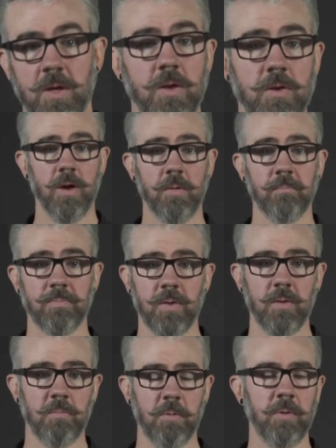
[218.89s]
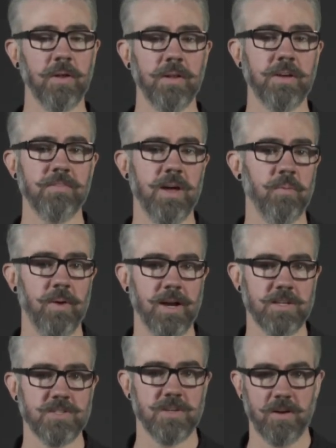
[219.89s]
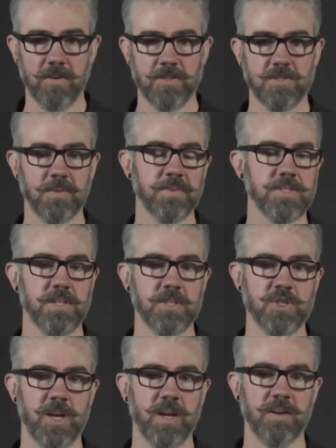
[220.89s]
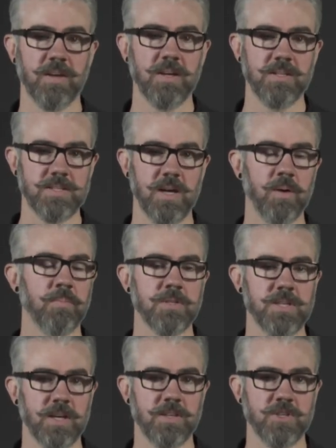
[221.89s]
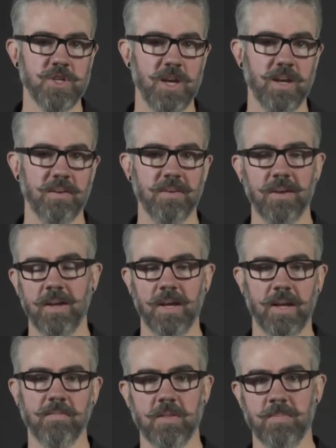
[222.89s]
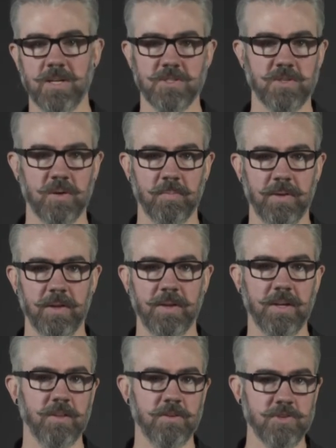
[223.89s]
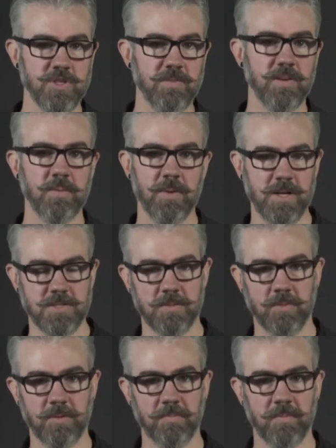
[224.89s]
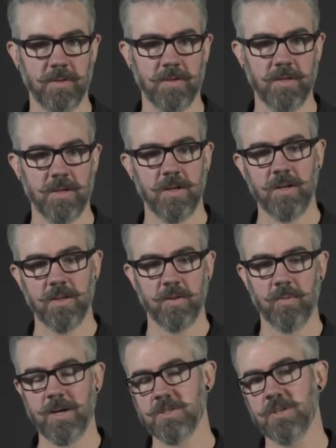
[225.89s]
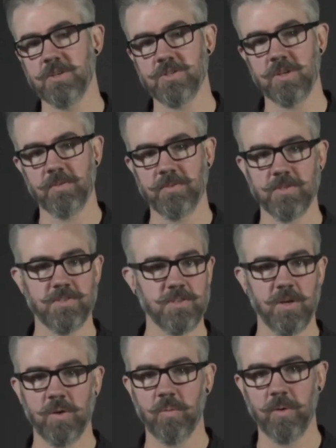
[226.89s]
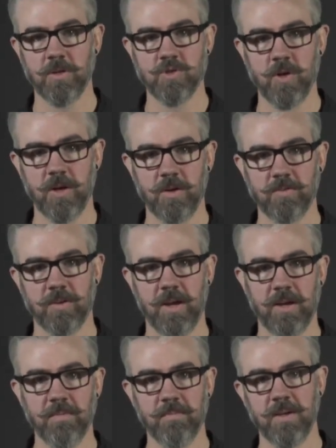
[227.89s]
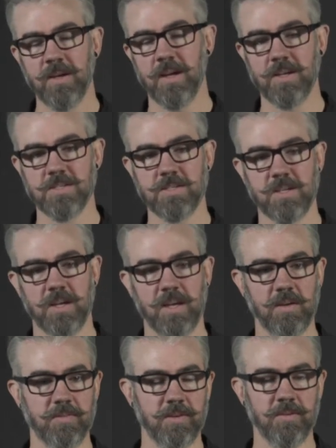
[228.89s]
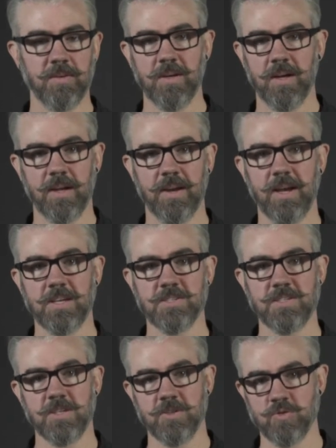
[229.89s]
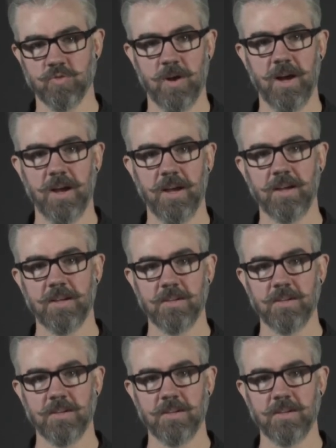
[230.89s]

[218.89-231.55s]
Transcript: No, we want to leave that wax on the surface of the chain to help protect the chain and give the best durability and longevity possible. The wax on the surface will dry overnight, and this is going to give you a nice, dry,